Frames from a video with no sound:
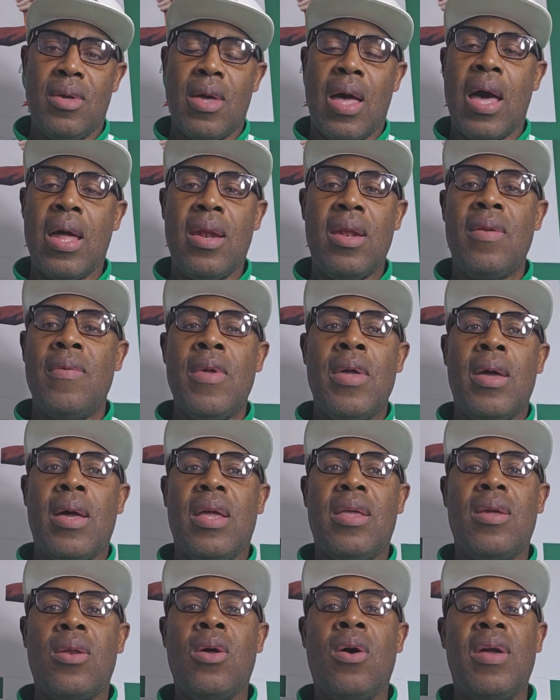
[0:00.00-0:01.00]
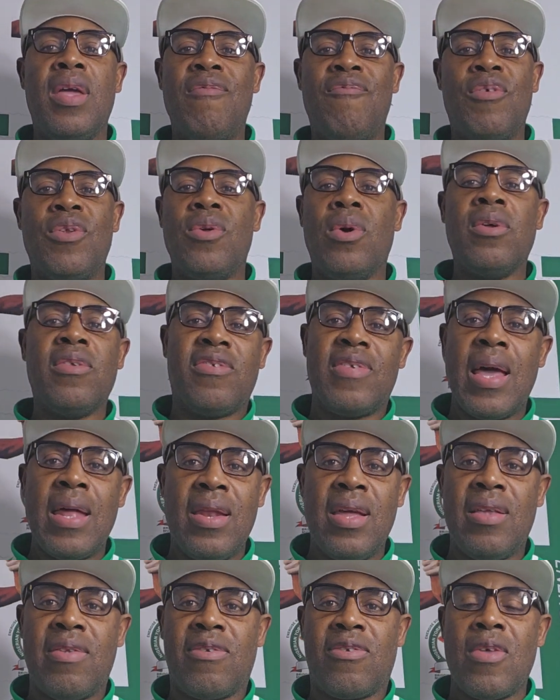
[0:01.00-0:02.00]
And, if you don't
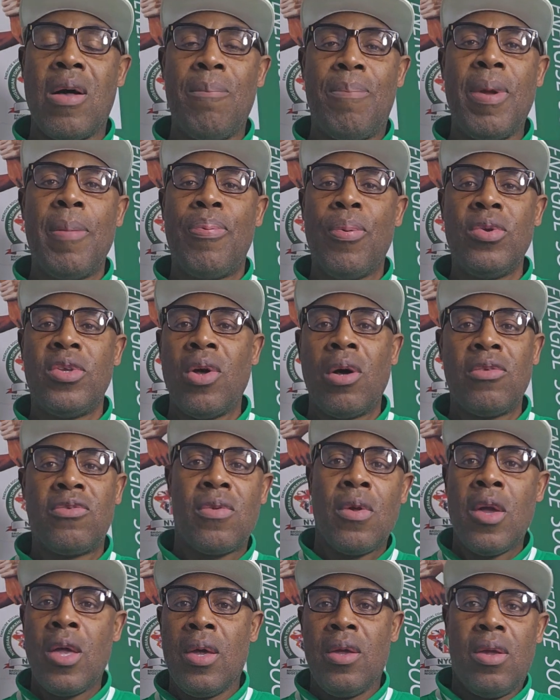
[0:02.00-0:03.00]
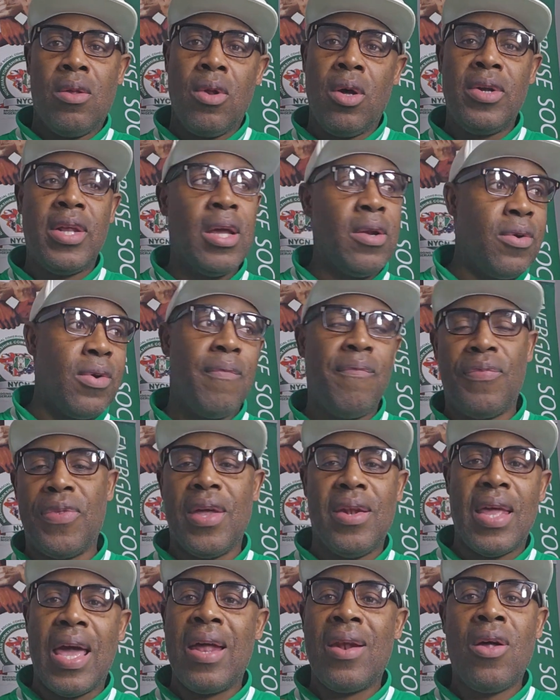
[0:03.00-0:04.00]
send it, some people just,
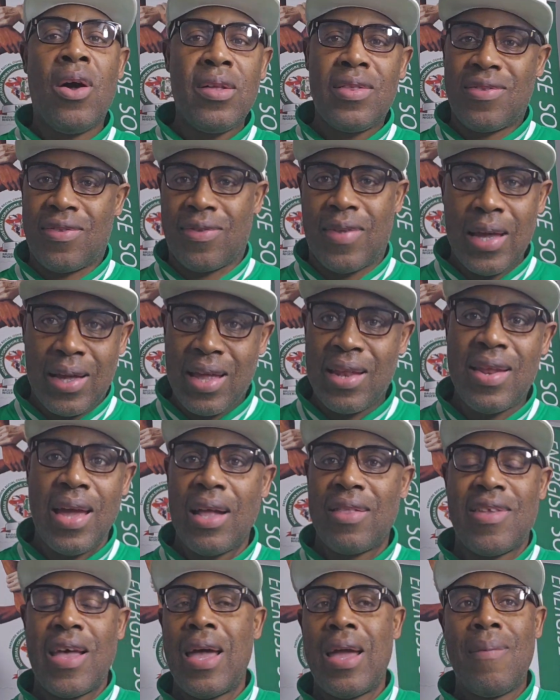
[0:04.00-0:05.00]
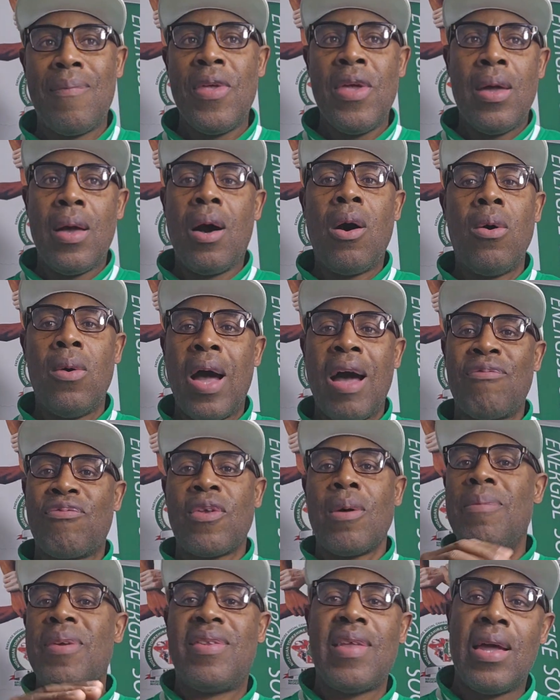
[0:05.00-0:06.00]
they're not taking their time. Oh, I've
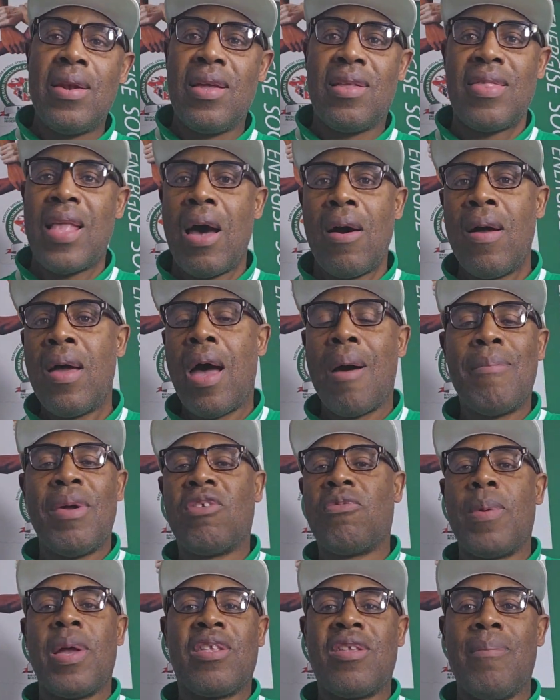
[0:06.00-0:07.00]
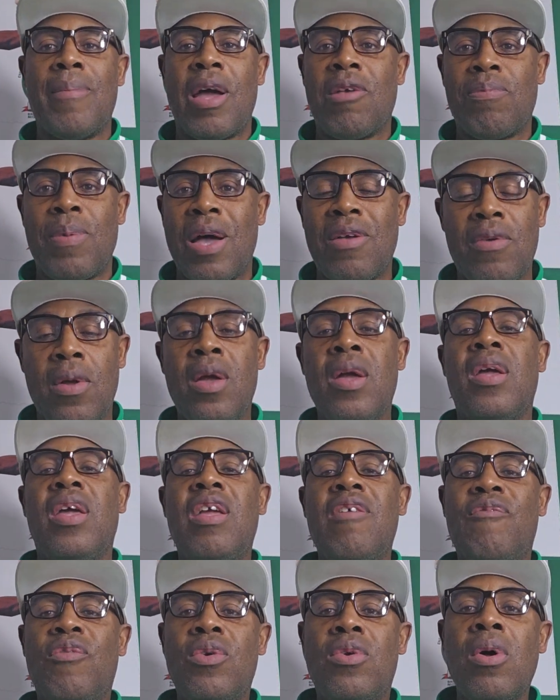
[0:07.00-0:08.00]
submitted it now. I'm expecting my passport.
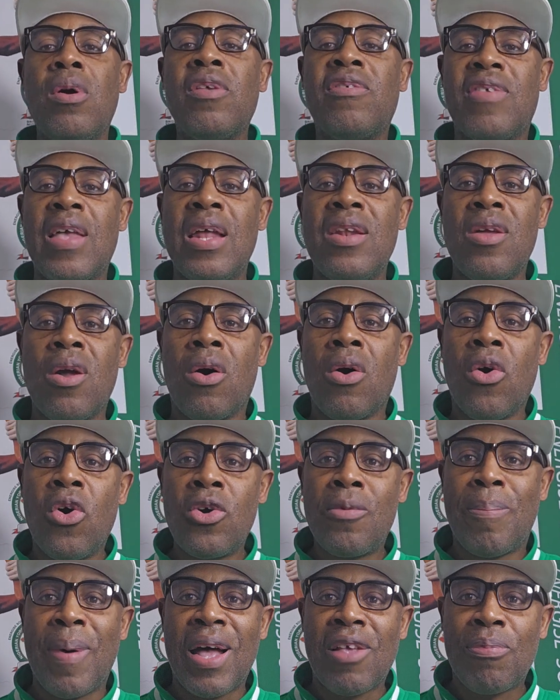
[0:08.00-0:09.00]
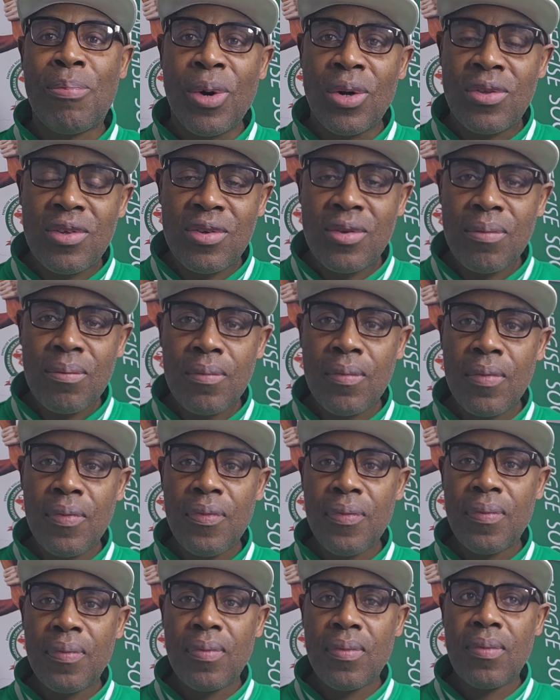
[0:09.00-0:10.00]
If you don't send your old passport,
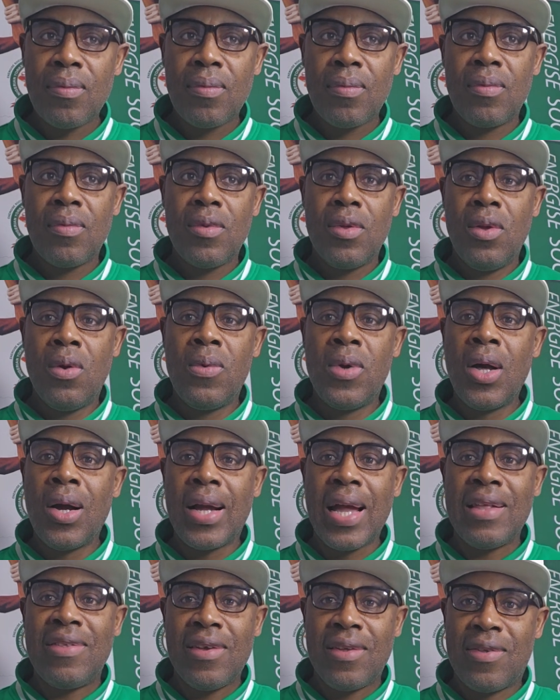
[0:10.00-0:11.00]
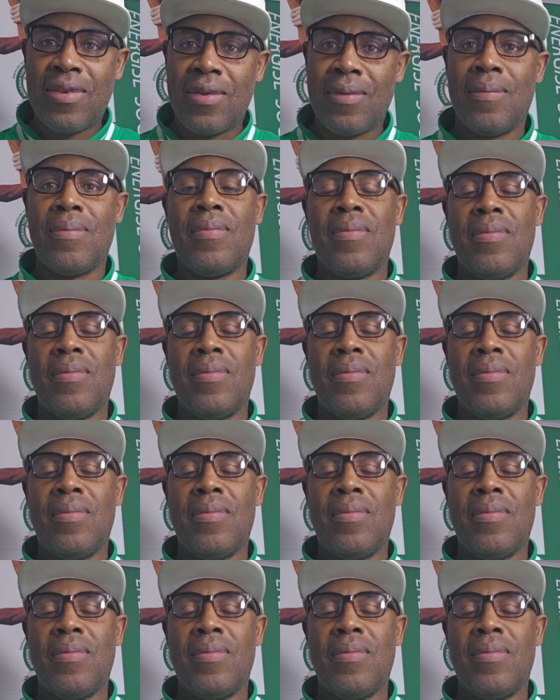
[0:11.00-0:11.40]
you will not get it.